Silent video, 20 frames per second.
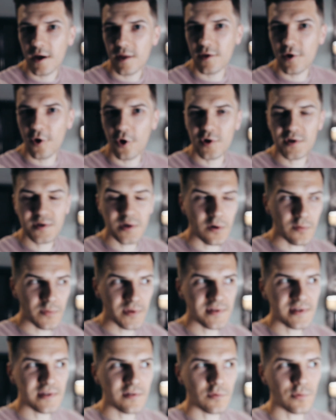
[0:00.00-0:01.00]
The only time I've
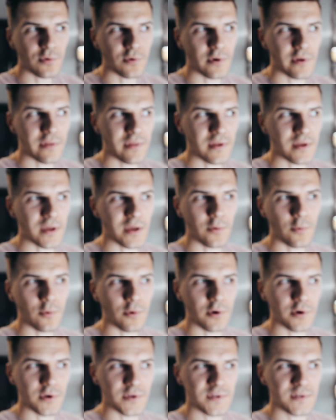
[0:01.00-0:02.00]
been to Liverpool, I think,
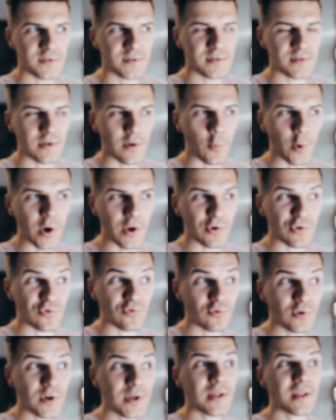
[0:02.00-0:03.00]
was when I was
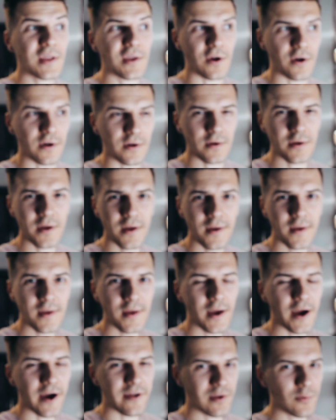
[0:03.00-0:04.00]
really young.
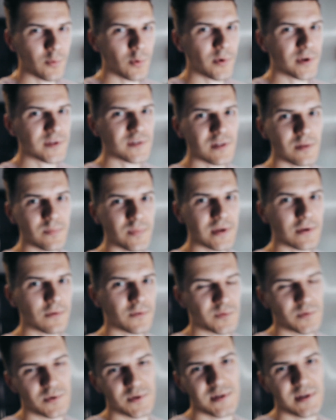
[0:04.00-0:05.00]
I think we went to the
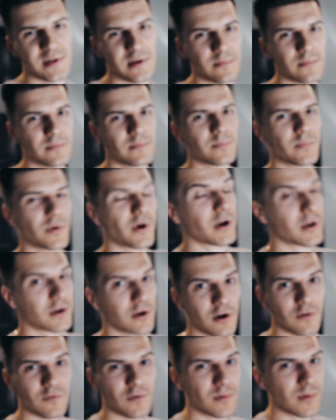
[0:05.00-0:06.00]
Beatles Museum, but I
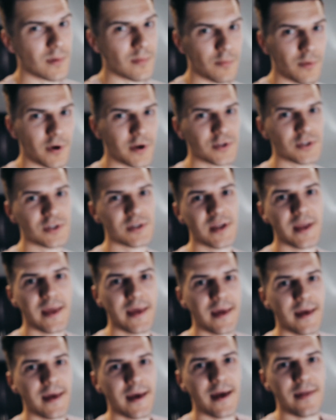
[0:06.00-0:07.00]
can't really remember much.
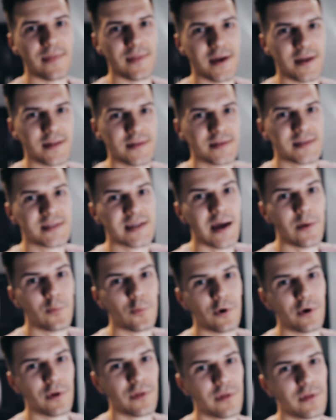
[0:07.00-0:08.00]
And then
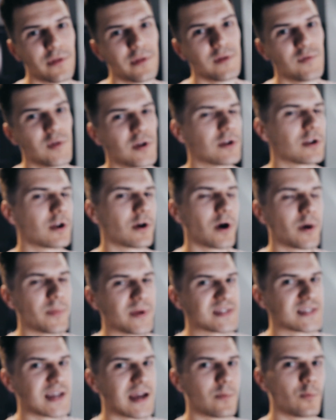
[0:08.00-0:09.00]
Tamworth, if you don't know, I'm a
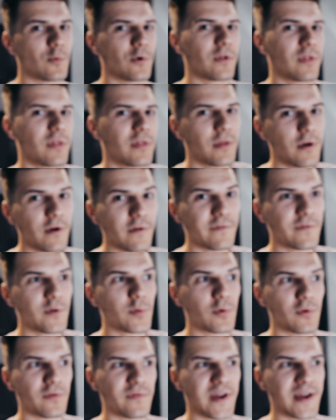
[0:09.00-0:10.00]
Tamworth
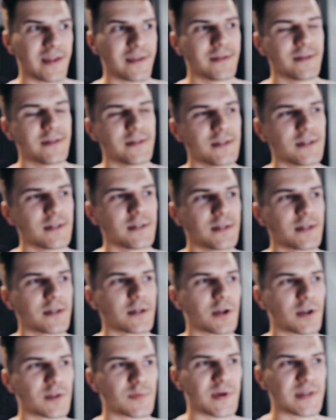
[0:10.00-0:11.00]
football fan,
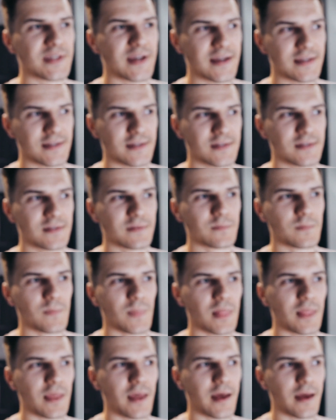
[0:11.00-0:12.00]
because my dad is.
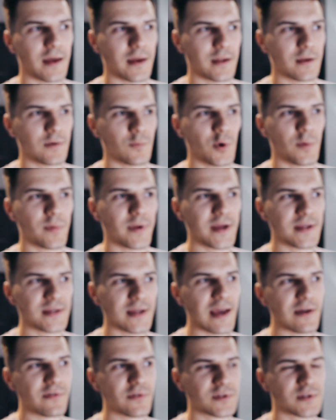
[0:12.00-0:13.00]
And we played
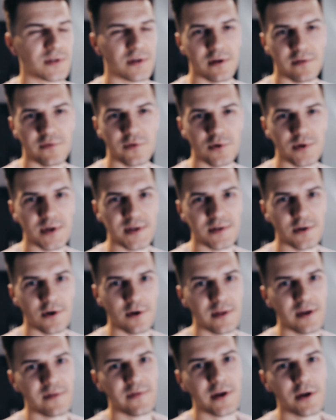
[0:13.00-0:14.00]
Everton a few years ago
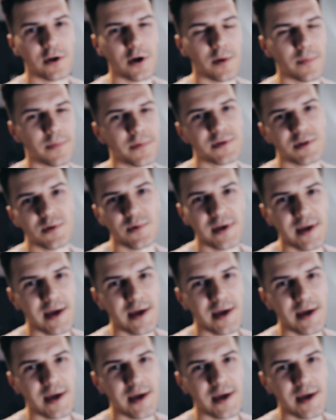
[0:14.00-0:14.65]
in the FA Cup, so we